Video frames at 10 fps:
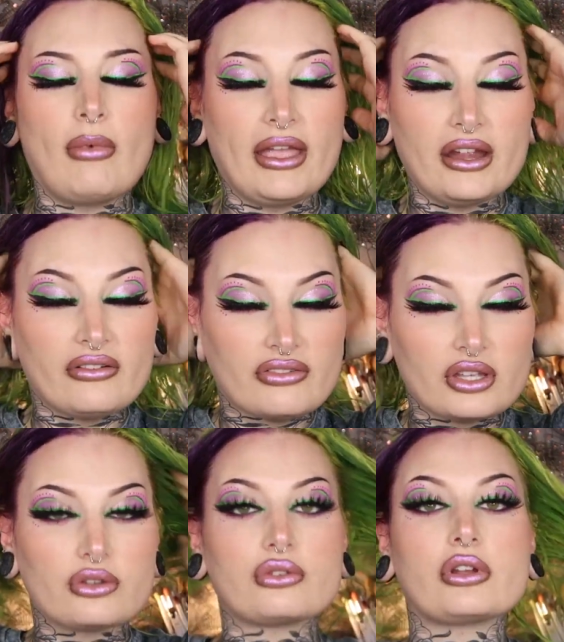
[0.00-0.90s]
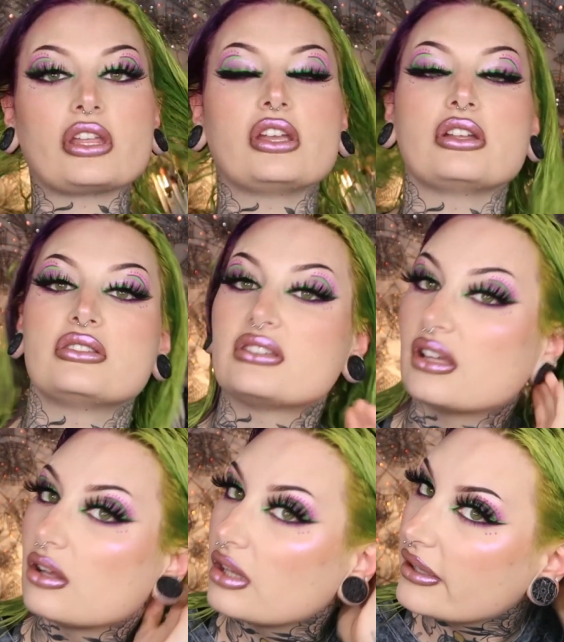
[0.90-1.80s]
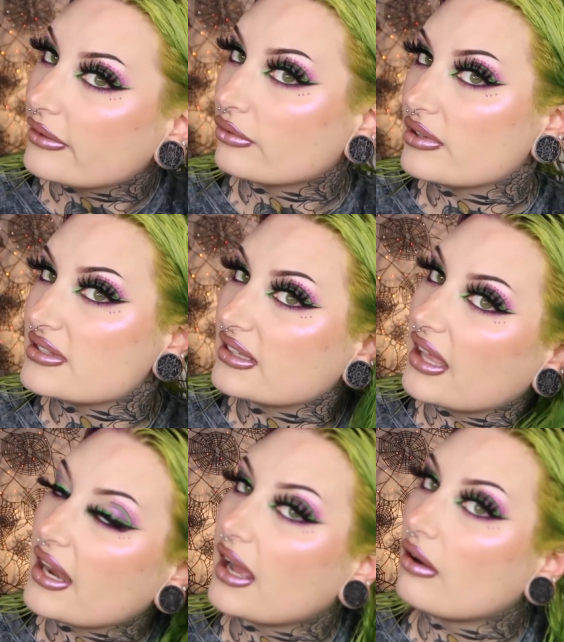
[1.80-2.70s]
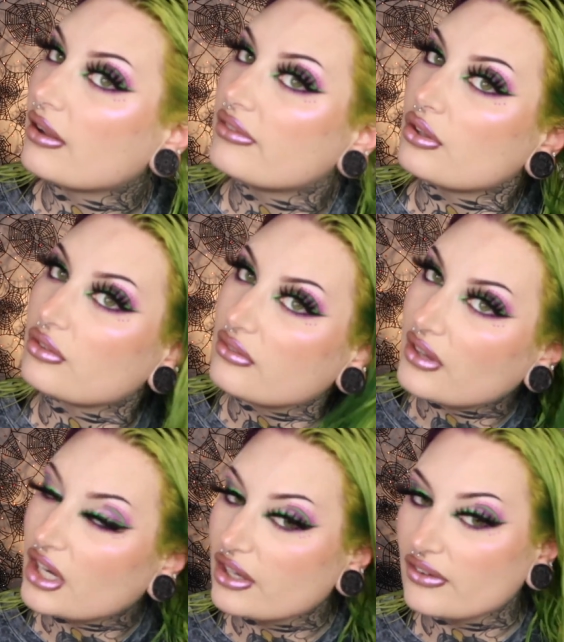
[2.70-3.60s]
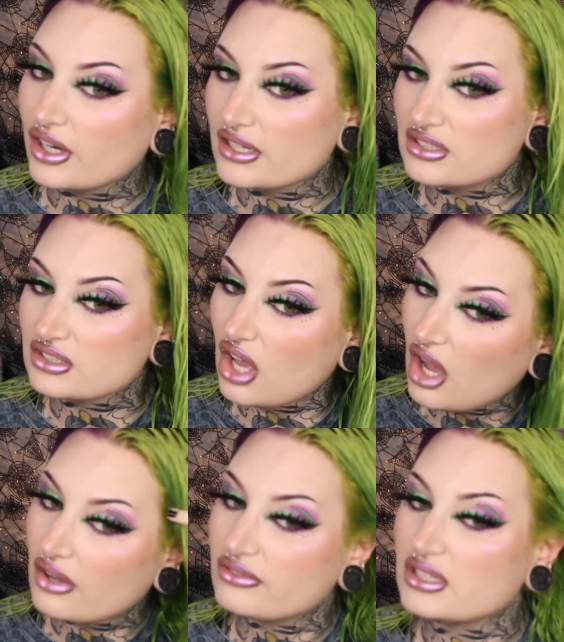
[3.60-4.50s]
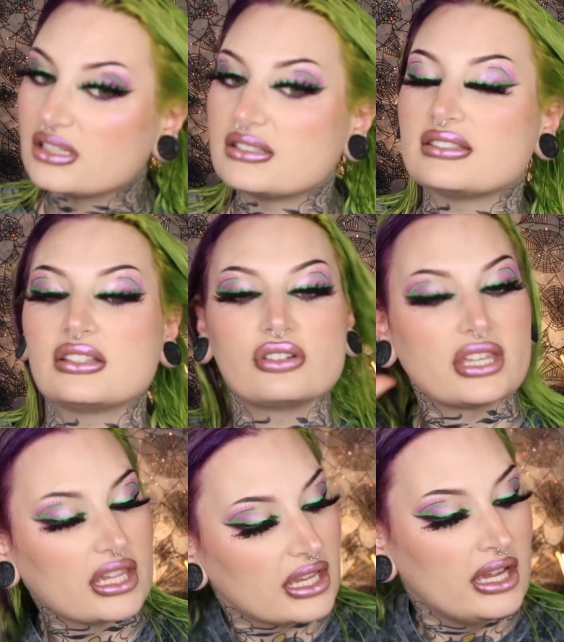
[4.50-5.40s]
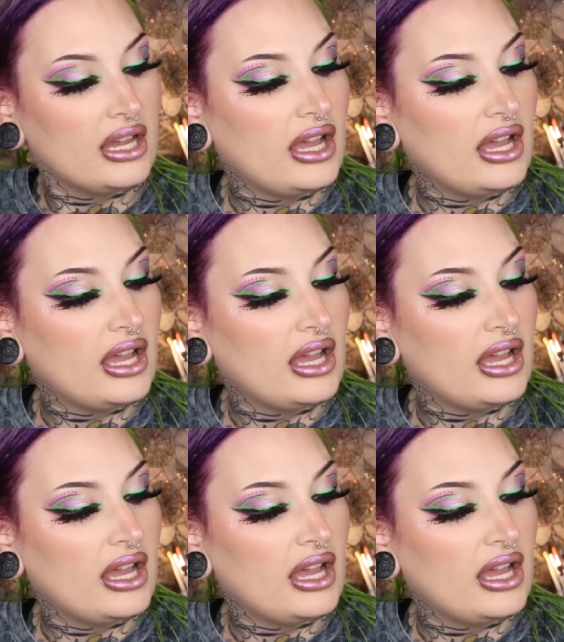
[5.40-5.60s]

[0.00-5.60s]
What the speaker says: My hair feels really good still. Even rinsing that out, it feels very, very soft and silky.